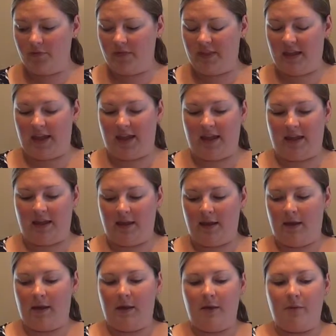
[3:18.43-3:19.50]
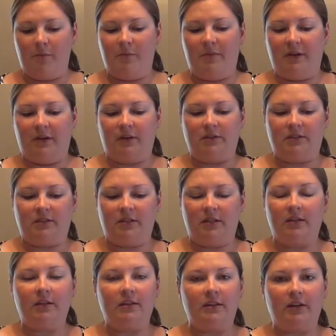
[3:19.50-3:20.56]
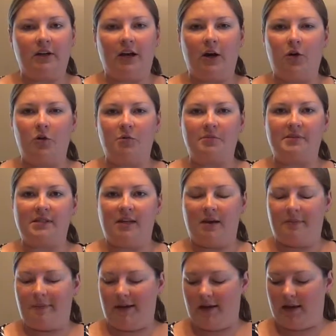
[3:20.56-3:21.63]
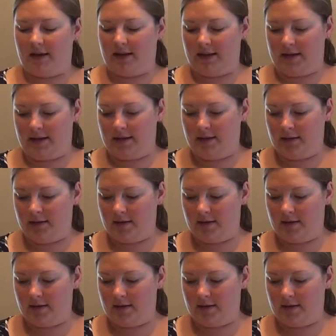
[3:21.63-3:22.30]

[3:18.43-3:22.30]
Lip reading: They built their homes up on